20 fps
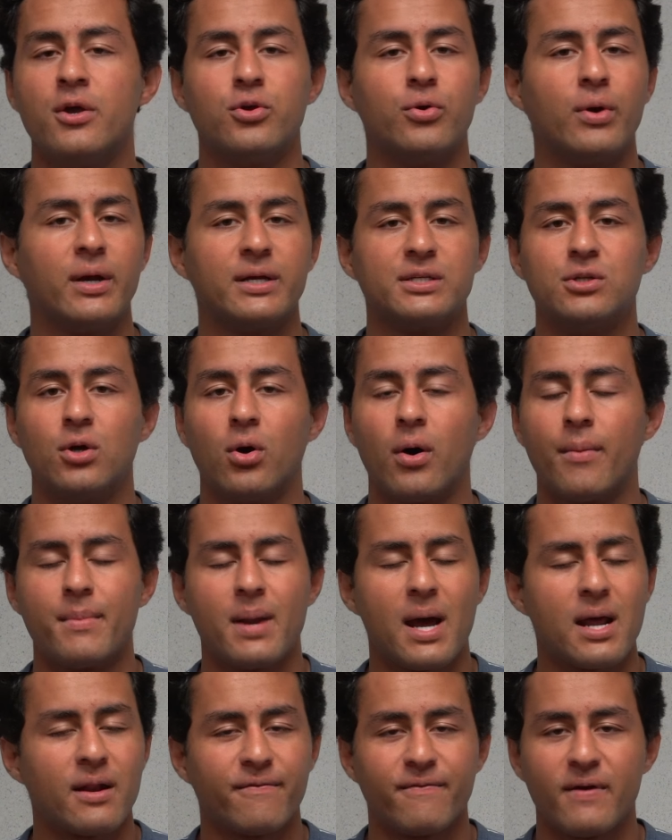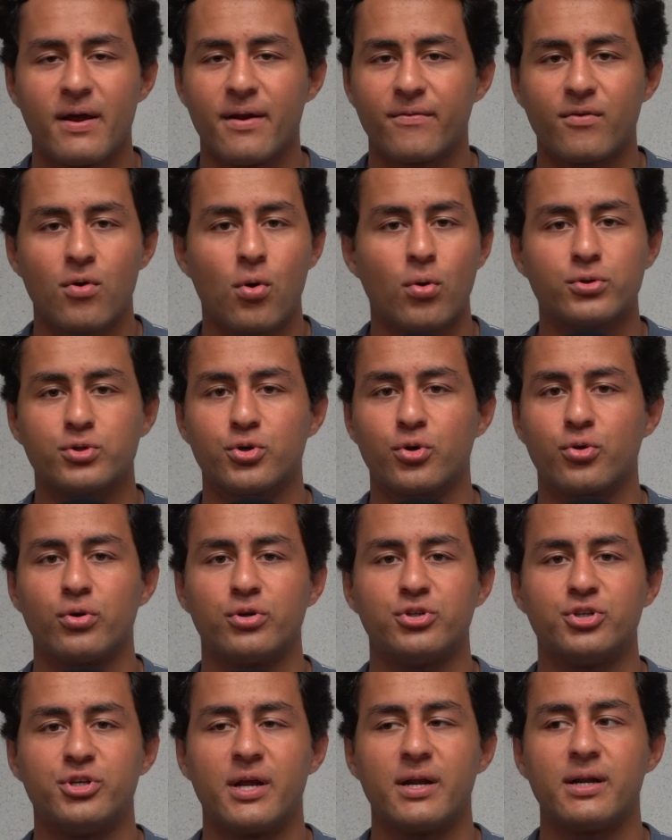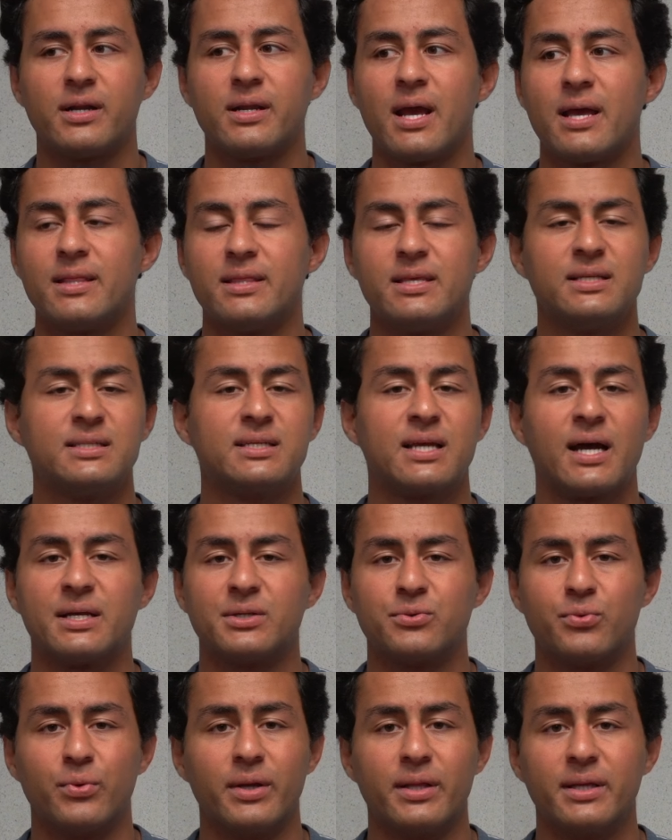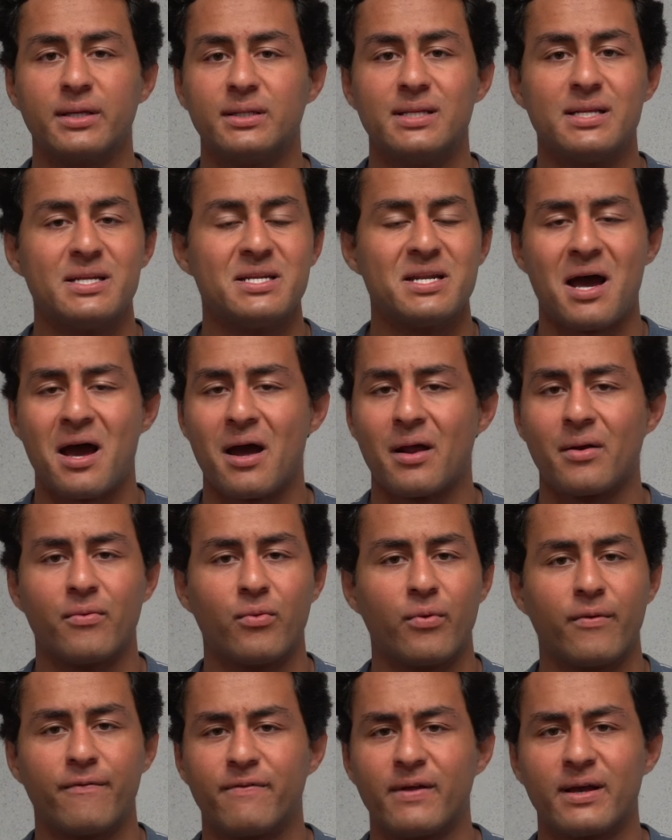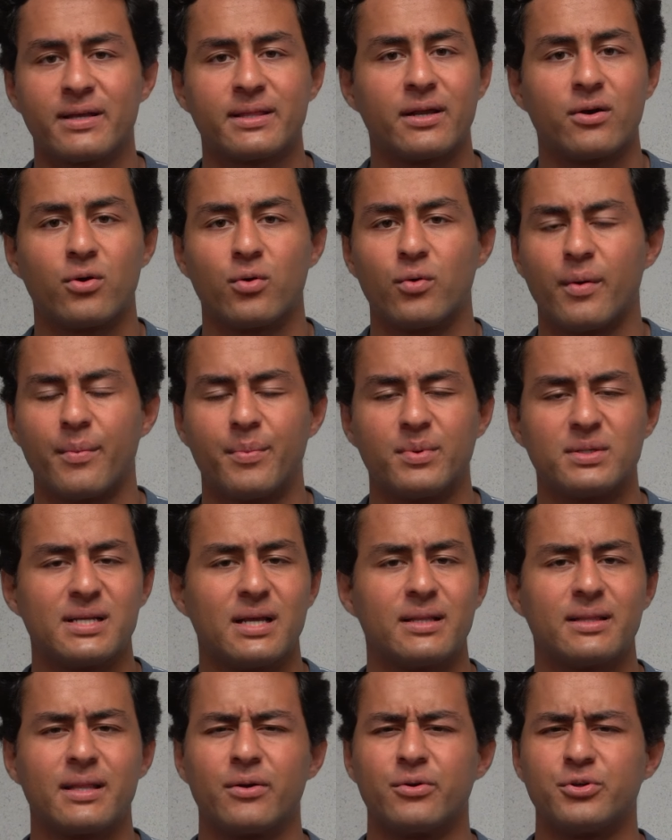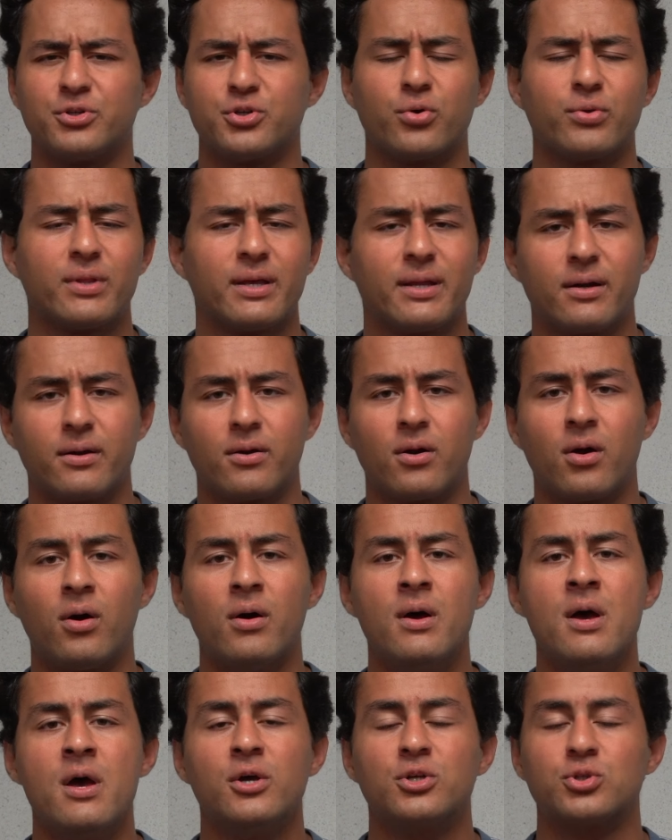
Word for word: You guys know I'm not a fan of culture Christianity, and these guys really did not reflect that or represent that or show that at all.